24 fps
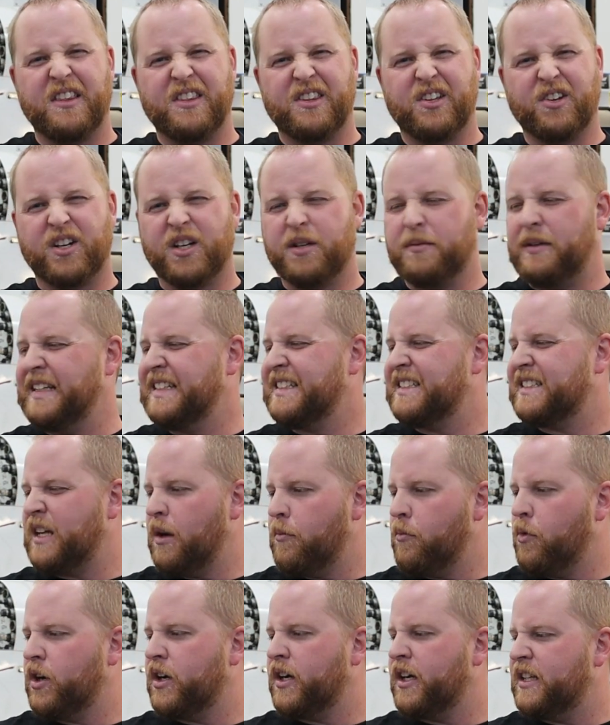They're gonna be
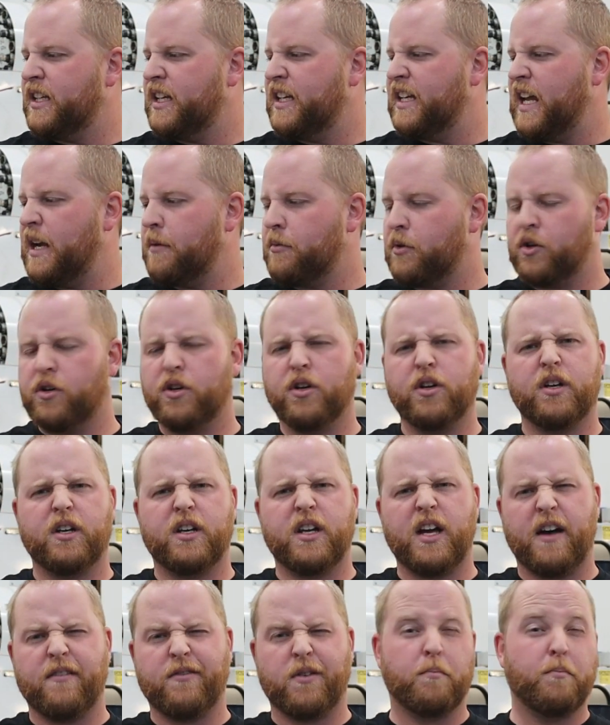somewhere in the
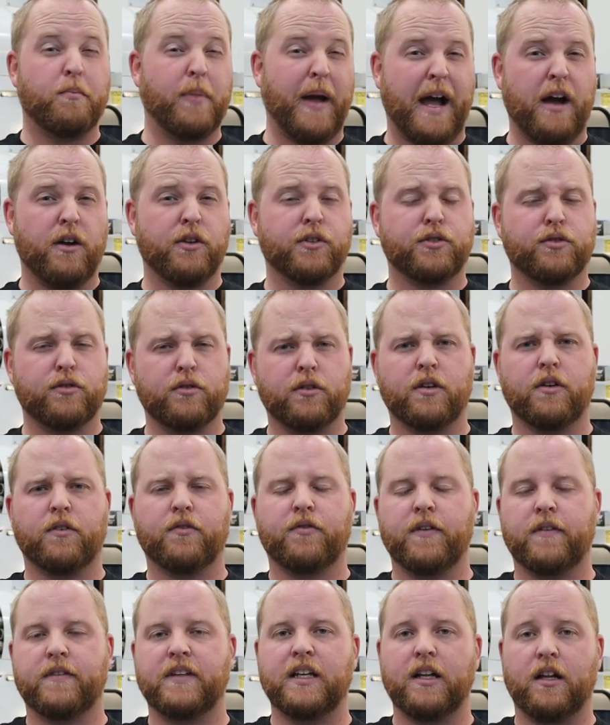neighborhood of about
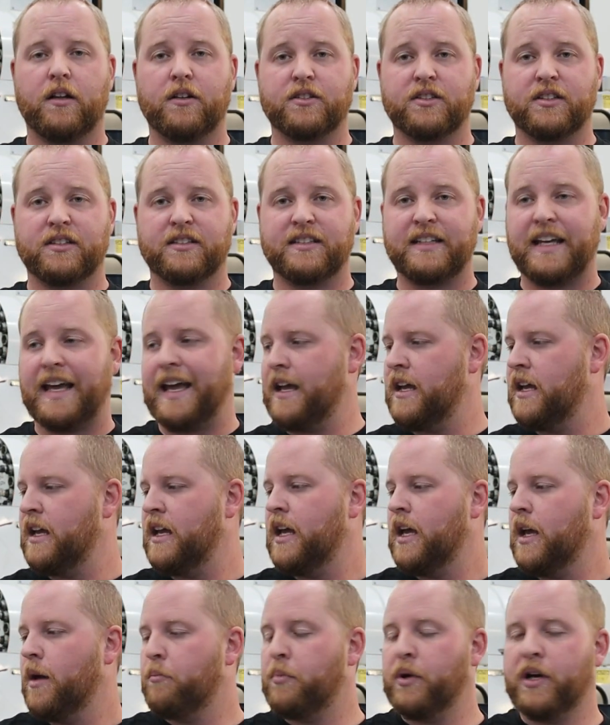$250 a
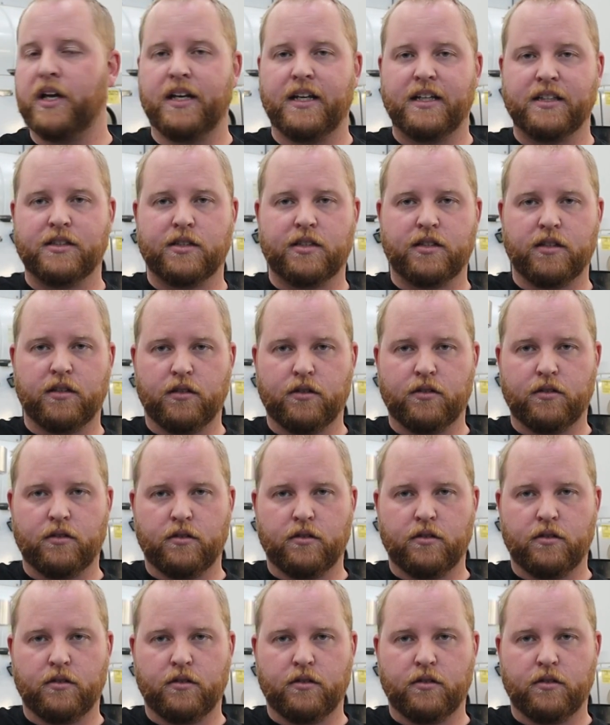set, but it's